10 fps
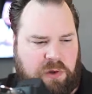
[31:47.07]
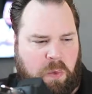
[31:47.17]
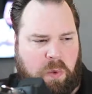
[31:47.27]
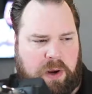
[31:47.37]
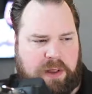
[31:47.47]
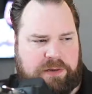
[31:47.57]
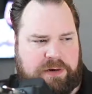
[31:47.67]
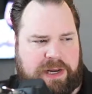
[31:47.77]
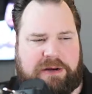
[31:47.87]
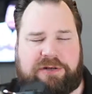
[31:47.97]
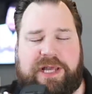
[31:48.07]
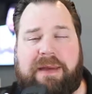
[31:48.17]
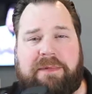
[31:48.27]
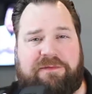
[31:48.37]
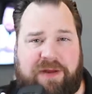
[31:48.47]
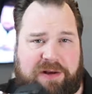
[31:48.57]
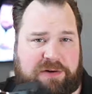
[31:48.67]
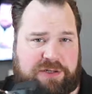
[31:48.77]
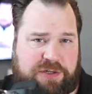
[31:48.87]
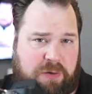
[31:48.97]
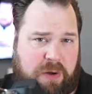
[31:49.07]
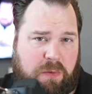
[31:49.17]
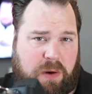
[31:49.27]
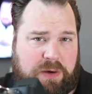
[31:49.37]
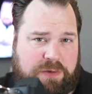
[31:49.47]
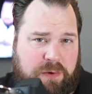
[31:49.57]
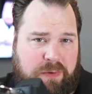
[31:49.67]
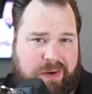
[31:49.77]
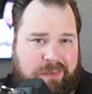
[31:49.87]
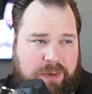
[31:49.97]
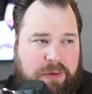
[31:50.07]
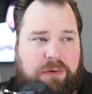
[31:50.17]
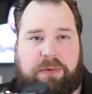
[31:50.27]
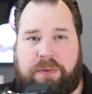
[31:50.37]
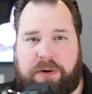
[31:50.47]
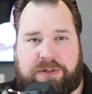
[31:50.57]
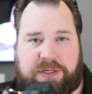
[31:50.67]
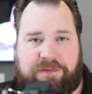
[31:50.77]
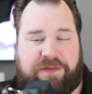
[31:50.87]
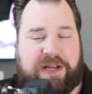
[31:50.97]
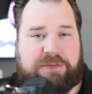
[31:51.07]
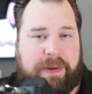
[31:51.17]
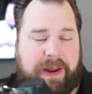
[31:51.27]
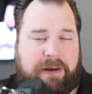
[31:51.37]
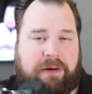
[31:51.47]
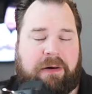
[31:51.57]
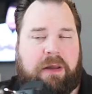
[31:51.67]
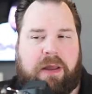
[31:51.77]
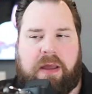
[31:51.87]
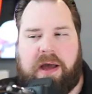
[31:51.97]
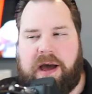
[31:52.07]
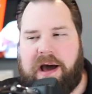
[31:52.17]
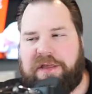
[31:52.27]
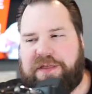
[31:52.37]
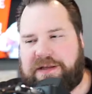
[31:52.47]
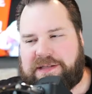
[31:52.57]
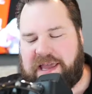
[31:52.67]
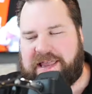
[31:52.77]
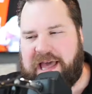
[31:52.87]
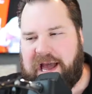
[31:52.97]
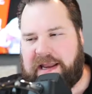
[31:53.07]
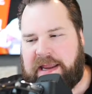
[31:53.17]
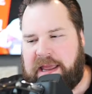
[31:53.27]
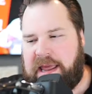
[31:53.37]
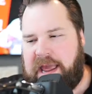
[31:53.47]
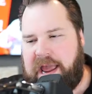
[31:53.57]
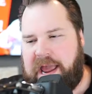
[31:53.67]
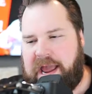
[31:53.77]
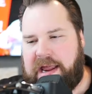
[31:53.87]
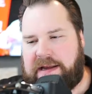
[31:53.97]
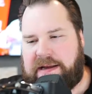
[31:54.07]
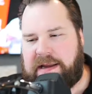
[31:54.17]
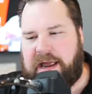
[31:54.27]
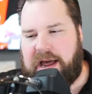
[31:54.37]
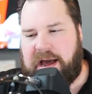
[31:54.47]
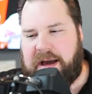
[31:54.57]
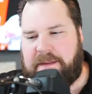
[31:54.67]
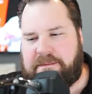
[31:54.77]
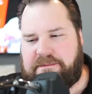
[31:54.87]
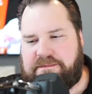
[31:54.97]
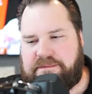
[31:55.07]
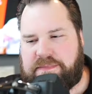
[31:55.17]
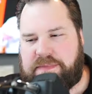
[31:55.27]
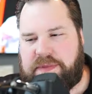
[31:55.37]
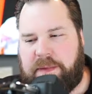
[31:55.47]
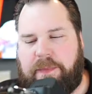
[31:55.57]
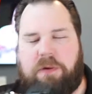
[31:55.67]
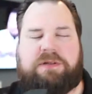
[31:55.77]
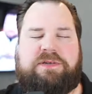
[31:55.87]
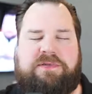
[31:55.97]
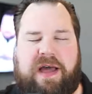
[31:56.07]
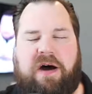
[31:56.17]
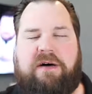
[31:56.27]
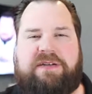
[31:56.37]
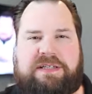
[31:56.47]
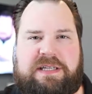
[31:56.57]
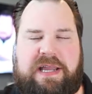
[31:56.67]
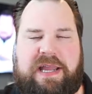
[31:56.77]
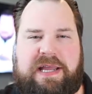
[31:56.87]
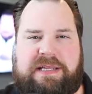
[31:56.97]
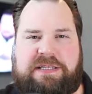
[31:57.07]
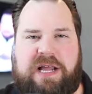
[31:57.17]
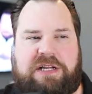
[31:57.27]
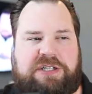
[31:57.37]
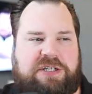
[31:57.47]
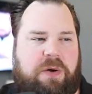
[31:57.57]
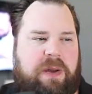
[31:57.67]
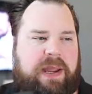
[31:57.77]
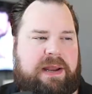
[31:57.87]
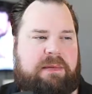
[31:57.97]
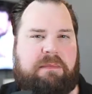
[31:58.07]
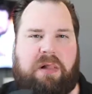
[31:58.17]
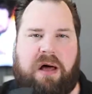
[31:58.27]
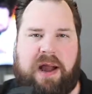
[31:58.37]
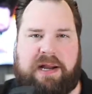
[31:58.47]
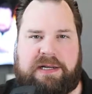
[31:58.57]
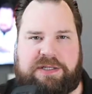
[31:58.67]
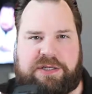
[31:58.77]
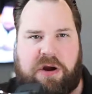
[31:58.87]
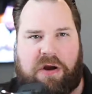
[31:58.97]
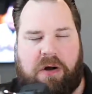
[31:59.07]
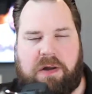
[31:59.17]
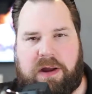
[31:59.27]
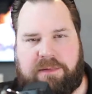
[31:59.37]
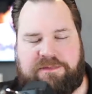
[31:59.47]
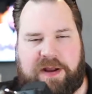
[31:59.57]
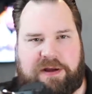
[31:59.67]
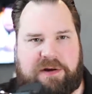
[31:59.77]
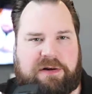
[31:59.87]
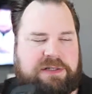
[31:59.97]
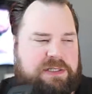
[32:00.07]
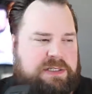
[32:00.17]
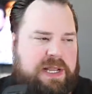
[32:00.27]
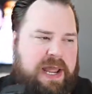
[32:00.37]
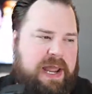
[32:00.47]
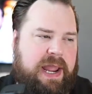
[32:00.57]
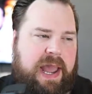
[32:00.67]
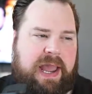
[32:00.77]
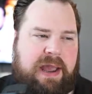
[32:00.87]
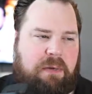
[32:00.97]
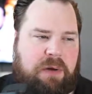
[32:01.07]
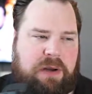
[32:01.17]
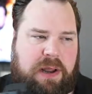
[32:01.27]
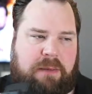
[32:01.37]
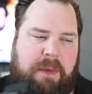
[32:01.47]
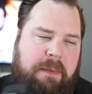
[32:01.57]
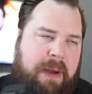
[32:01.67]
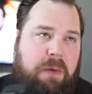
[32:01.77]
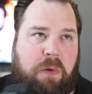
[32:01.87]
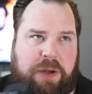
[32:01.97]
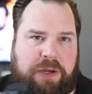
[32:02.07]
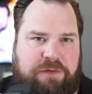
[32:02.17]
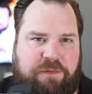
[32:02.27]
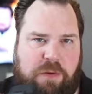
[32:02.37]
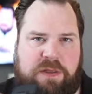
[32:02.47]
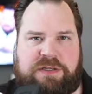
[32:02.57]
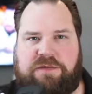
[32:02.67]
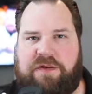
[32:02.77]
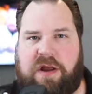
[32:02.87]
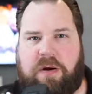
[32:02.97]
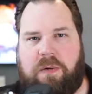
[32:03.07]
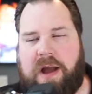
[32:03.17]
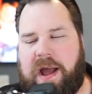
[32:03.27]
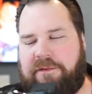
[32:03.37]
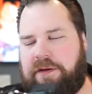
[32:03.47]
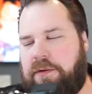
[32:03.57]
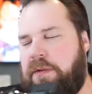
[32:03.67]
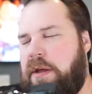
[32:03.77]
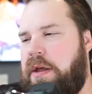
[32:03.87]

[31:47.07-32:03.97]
What other entertainment vendors do I want? Do I want a balloon person, a face painter, things like that? And the importance of that, obviously, is not just going in it blind and start calling up vendors and saying, hey, I might want for this event or what have you.